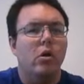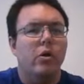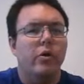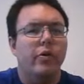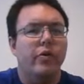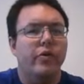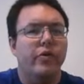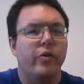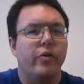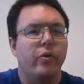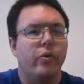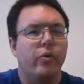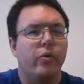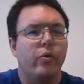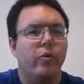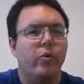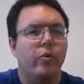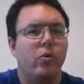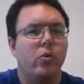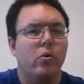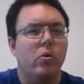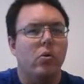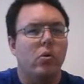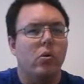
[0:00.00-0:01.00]
So
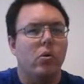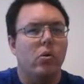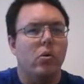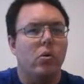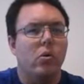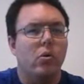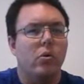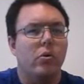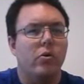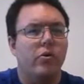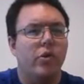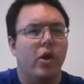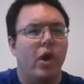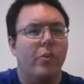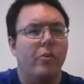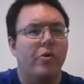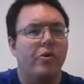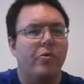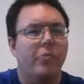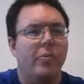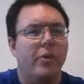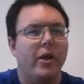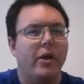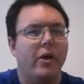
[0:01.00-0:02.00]

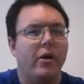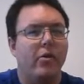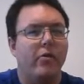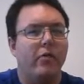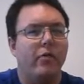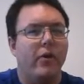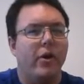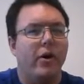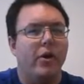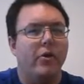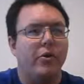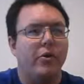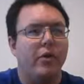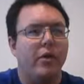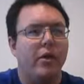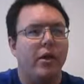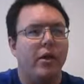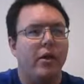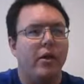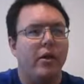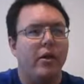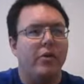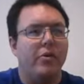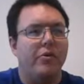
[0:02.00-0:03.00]
Thomas Macon finally
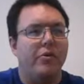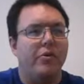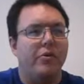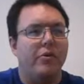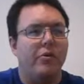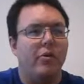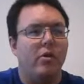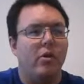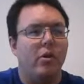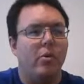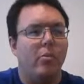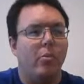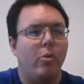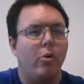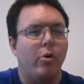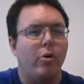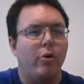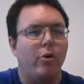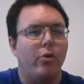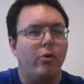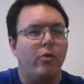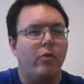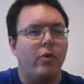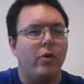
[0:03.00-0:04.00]
has the
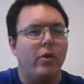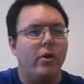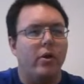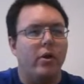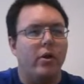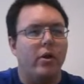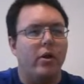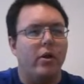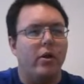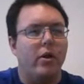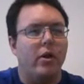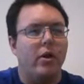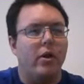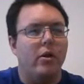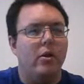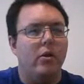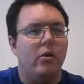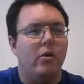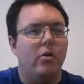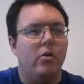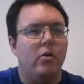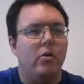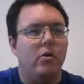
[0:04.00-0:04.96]
marker that he needed.